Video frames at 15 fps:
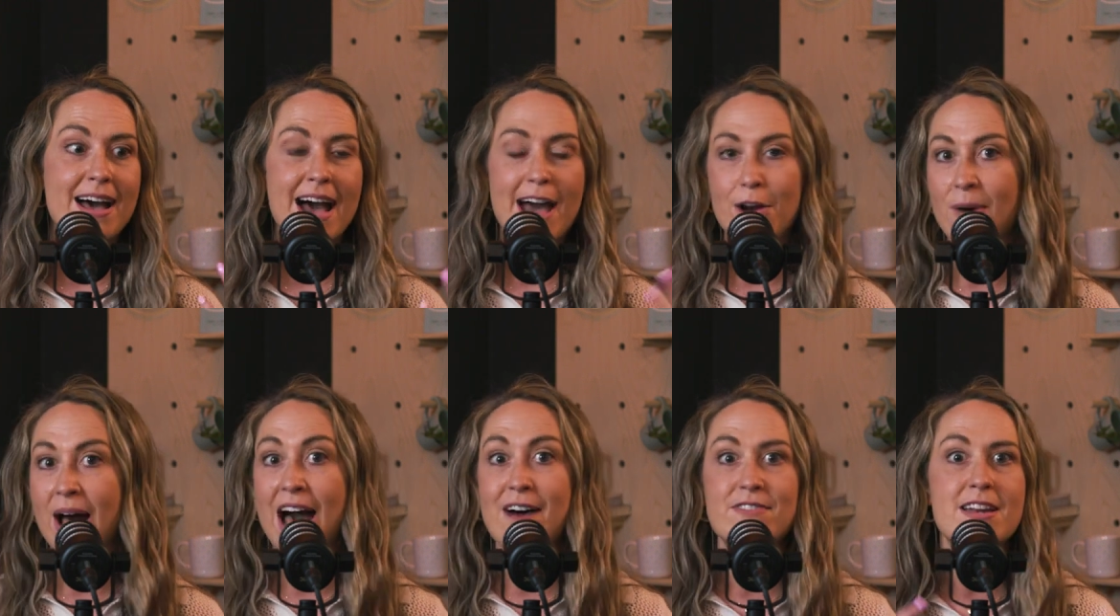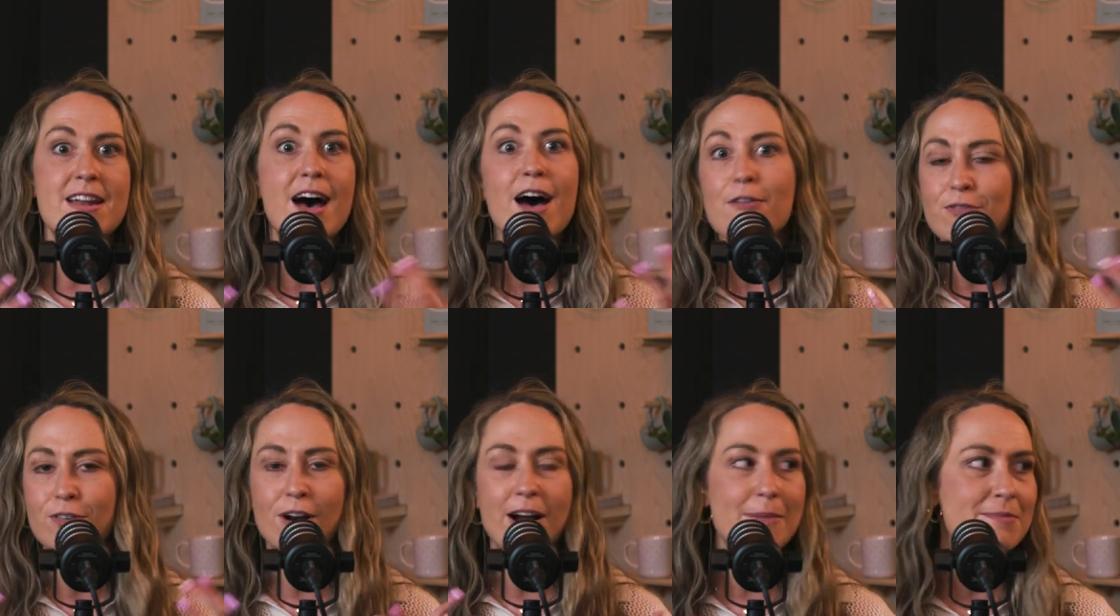I don't have enough,
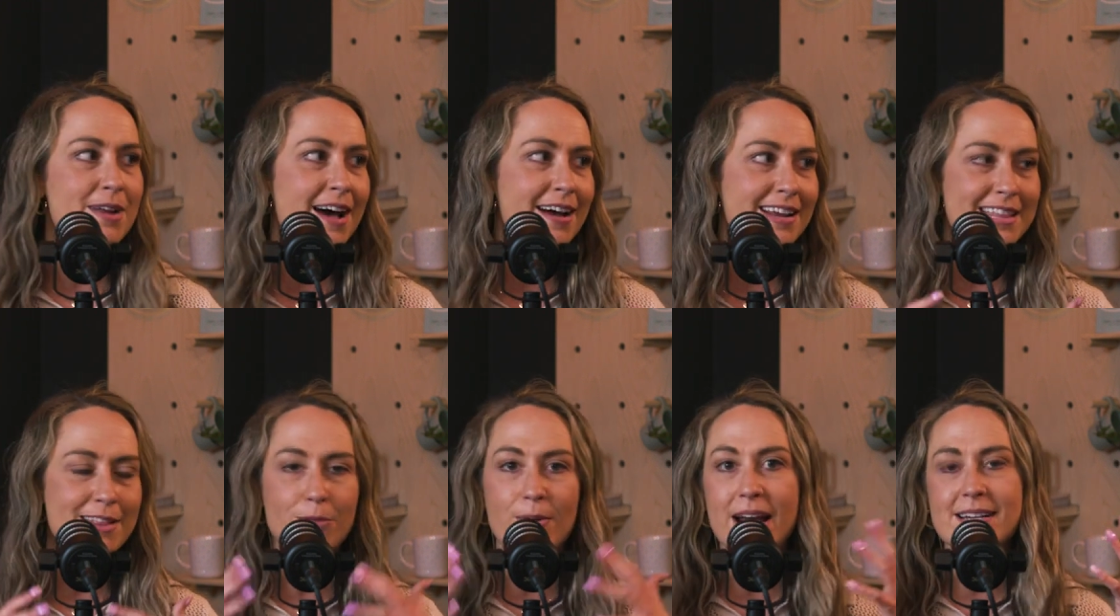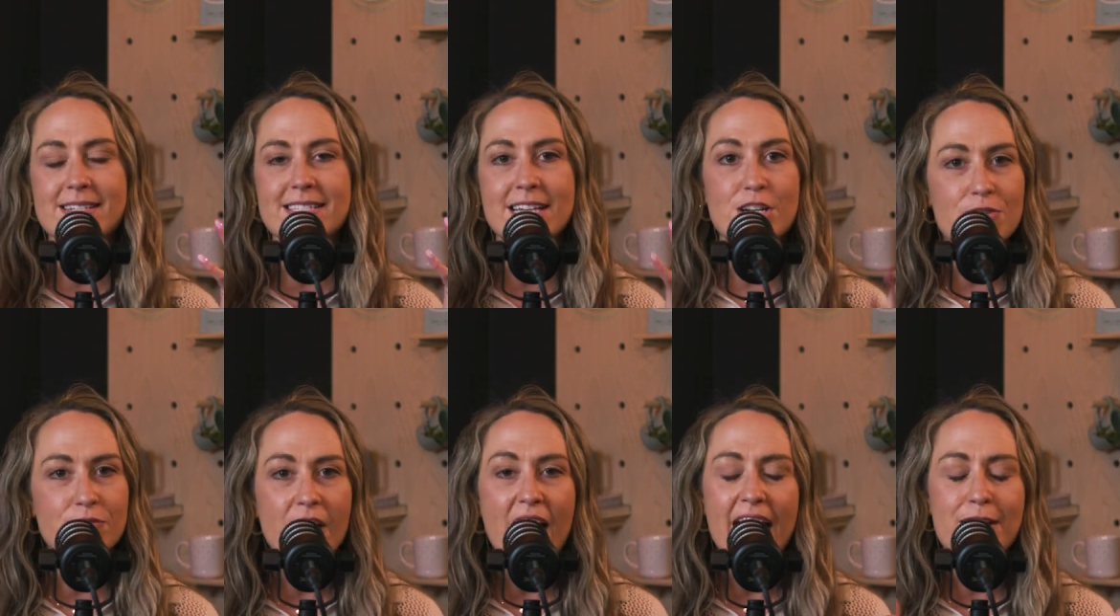or I'm not in the right stage
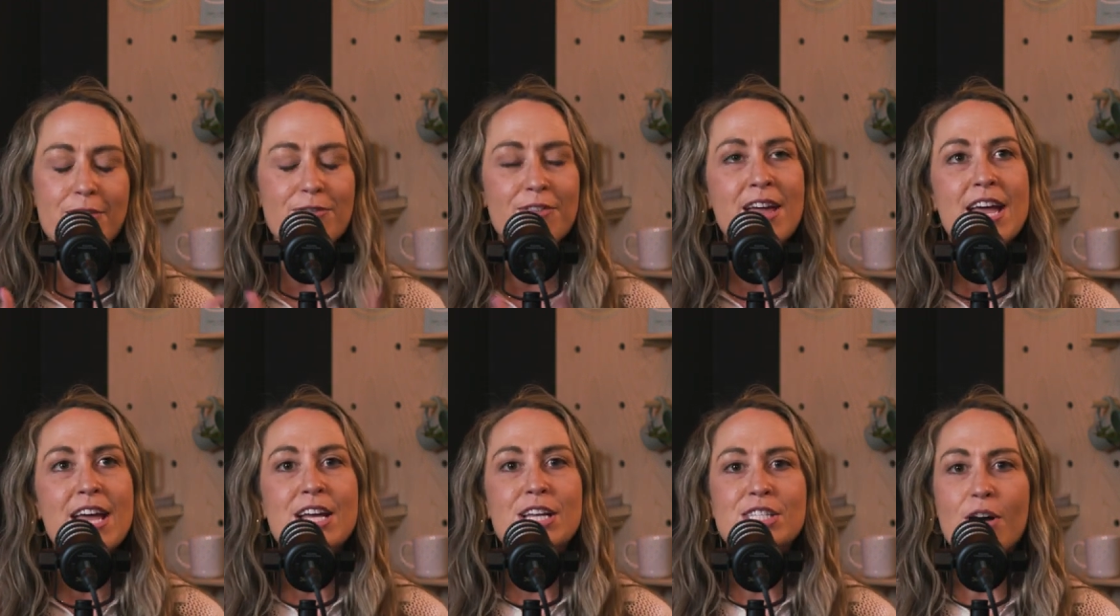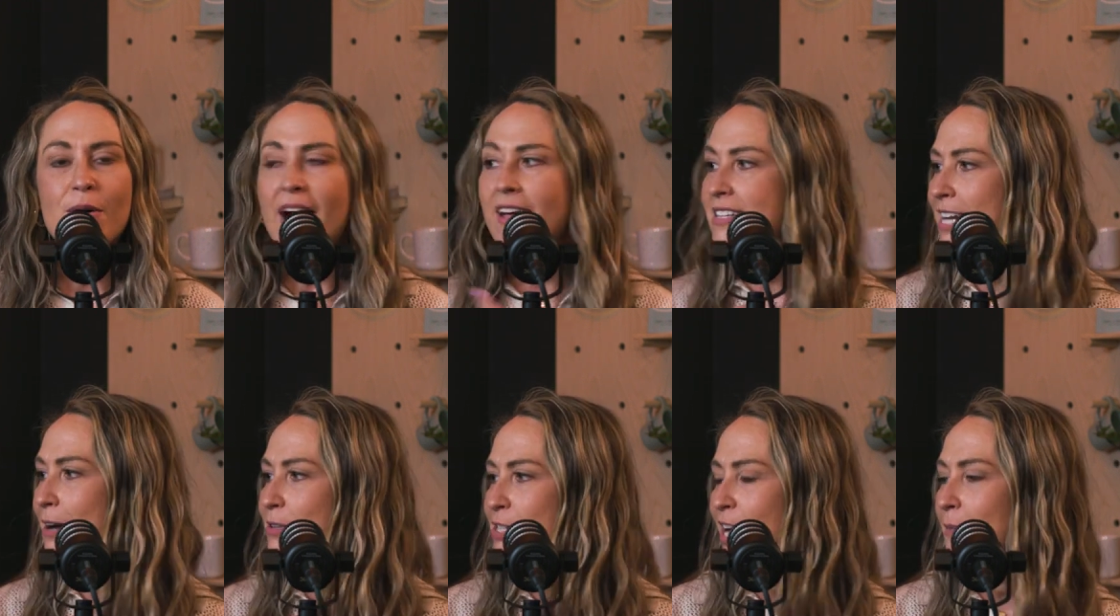of life. So Alex
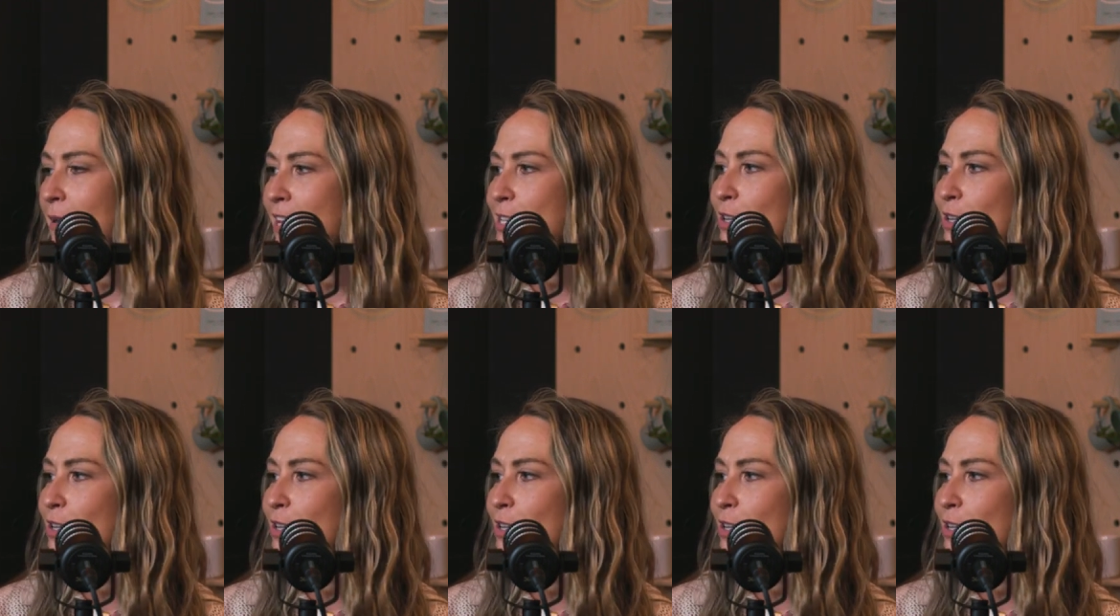and I were talking about